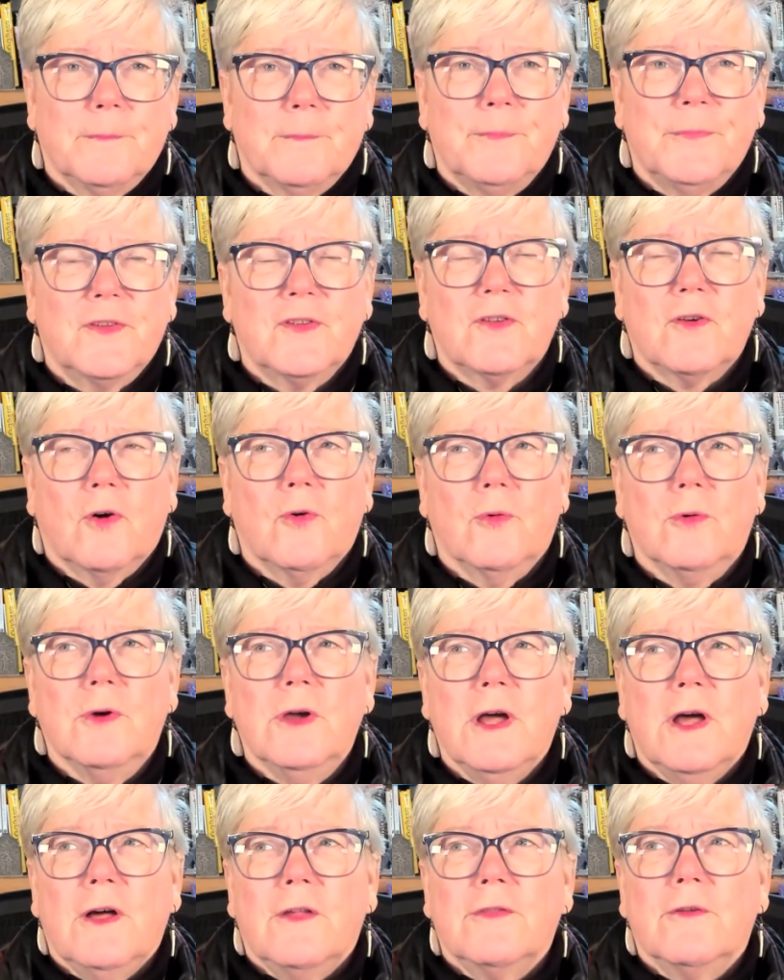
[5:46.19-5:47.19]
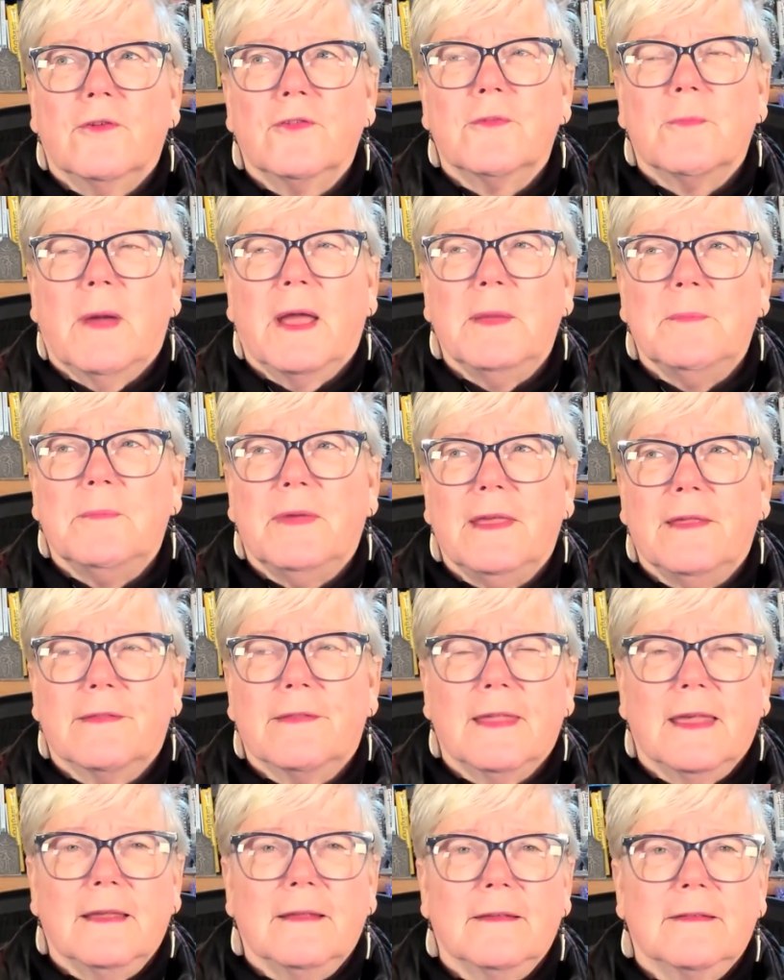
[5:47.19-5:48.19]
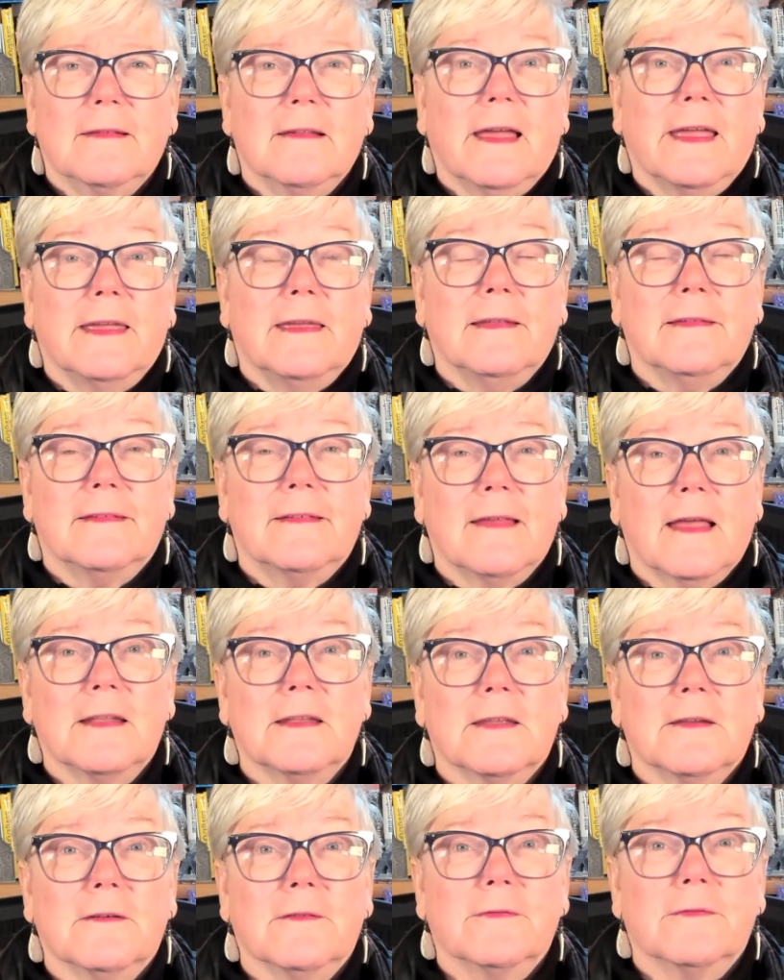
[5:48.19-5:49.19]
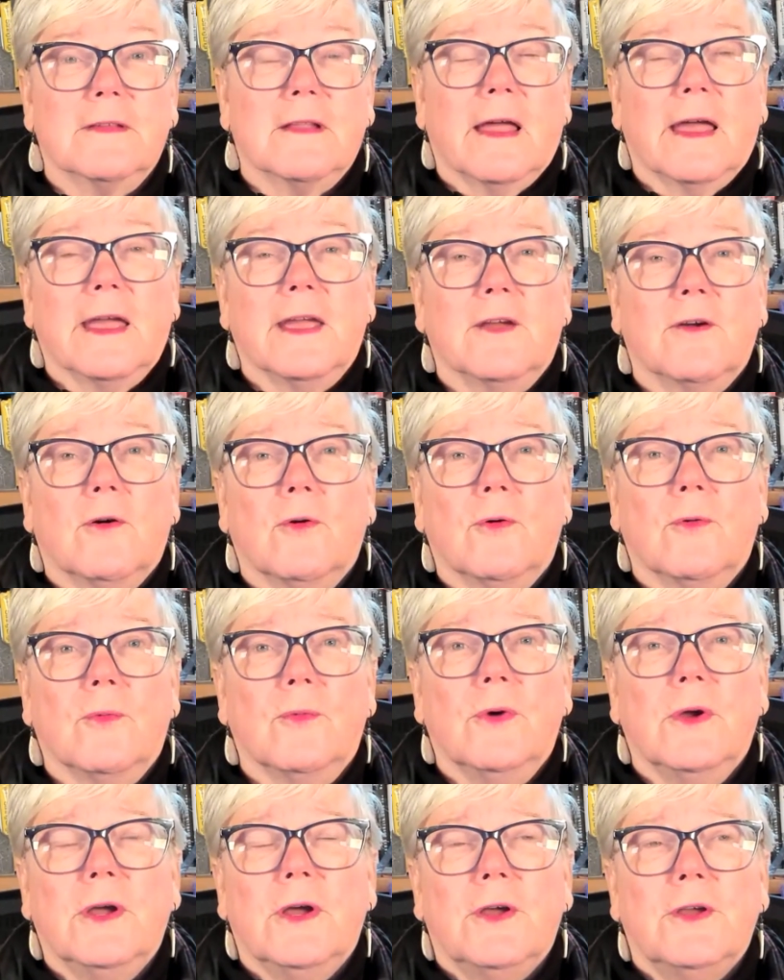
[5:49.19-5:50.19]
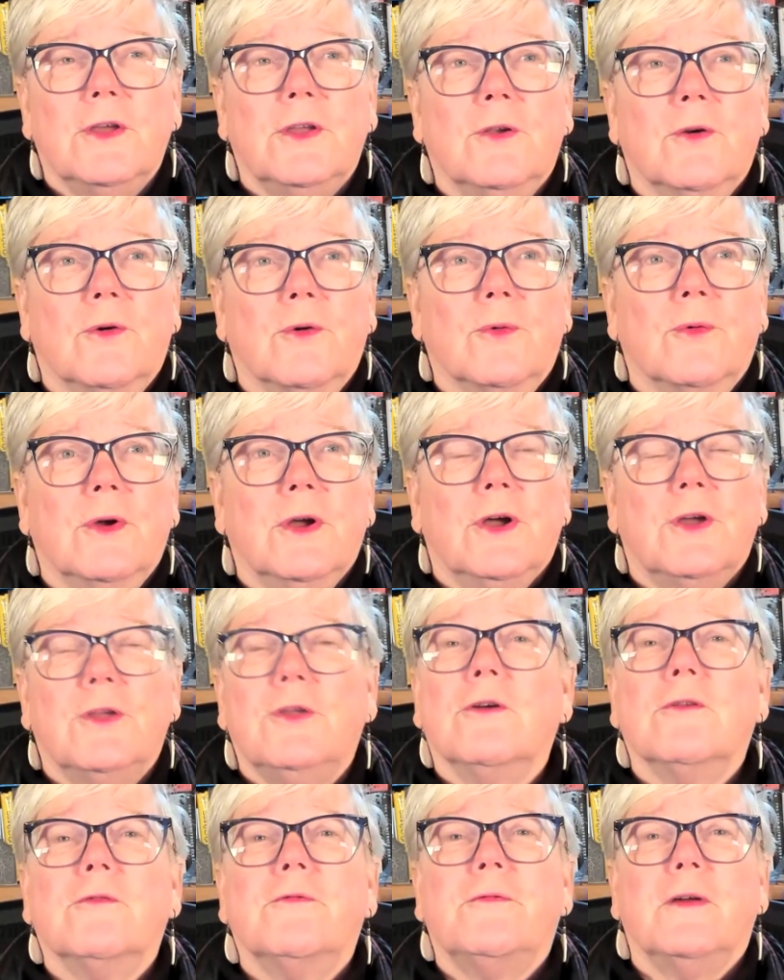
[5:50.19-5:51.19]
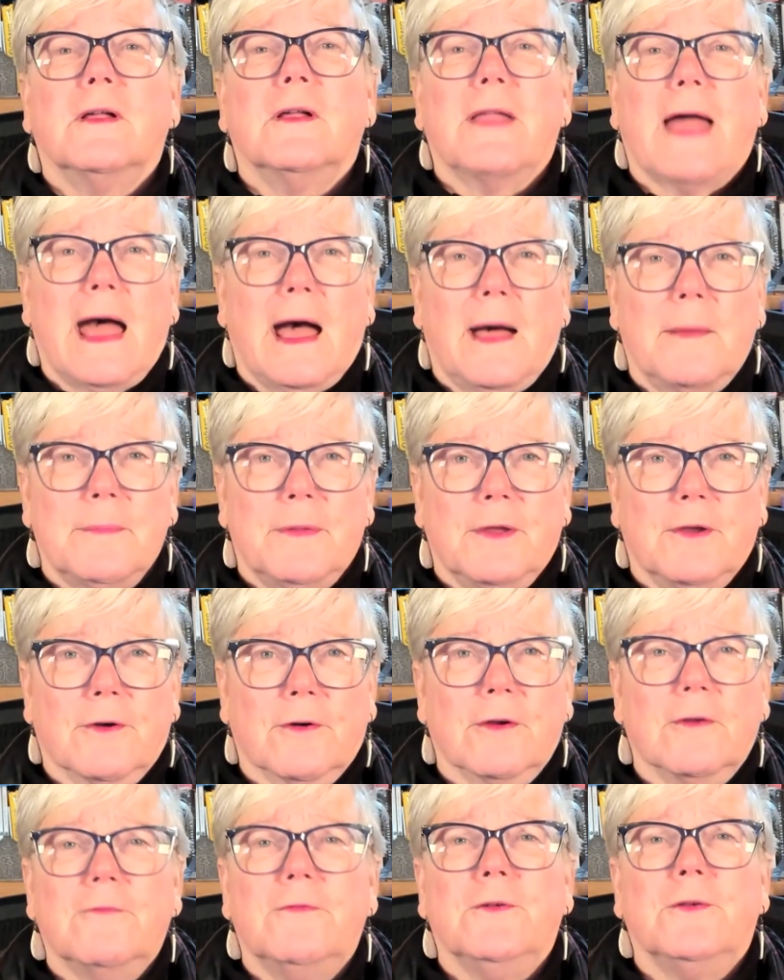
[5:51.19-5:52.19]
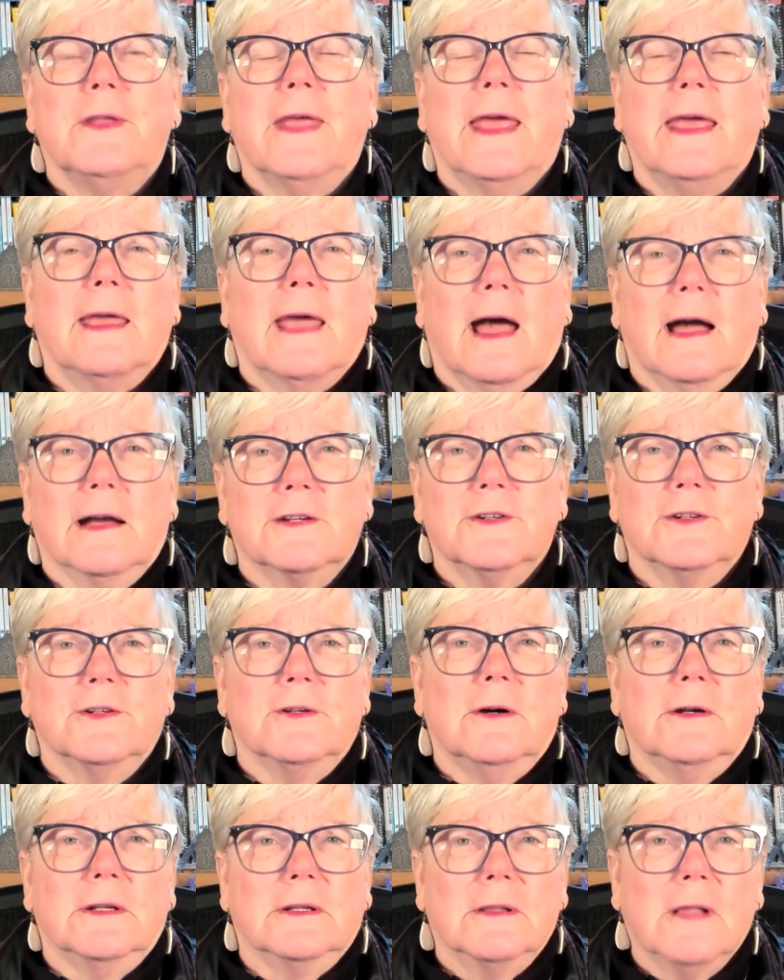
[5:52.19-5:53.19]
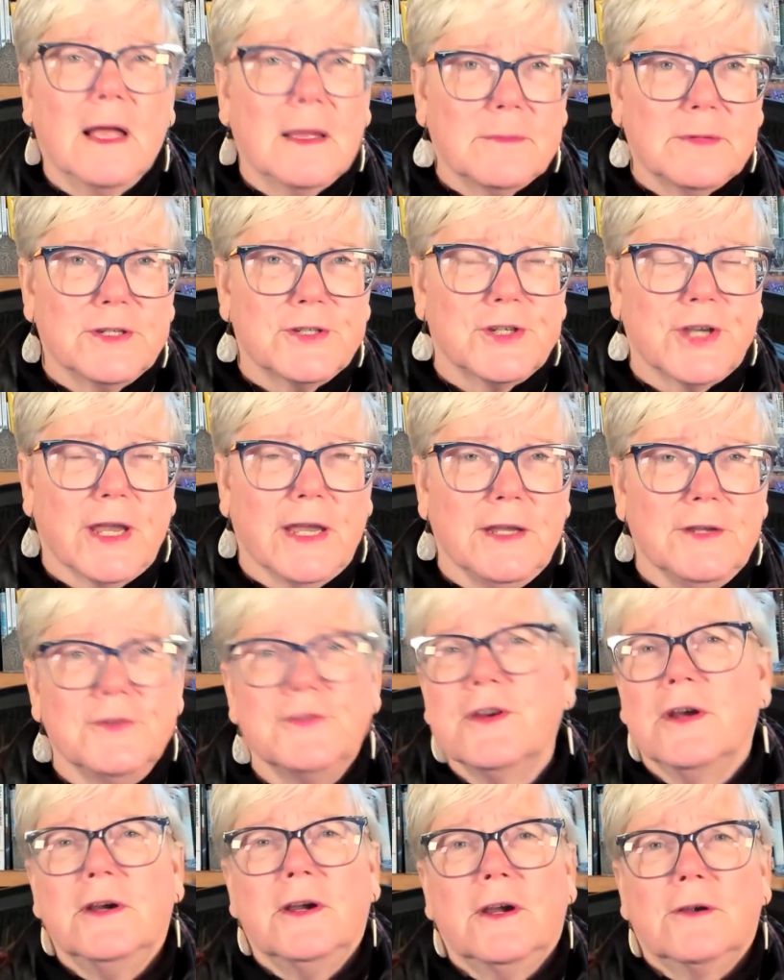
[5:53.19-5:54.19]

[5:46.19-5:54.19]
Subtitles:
So those might be things like incentives, like, oh, you'll feel happier if you take action on climate change.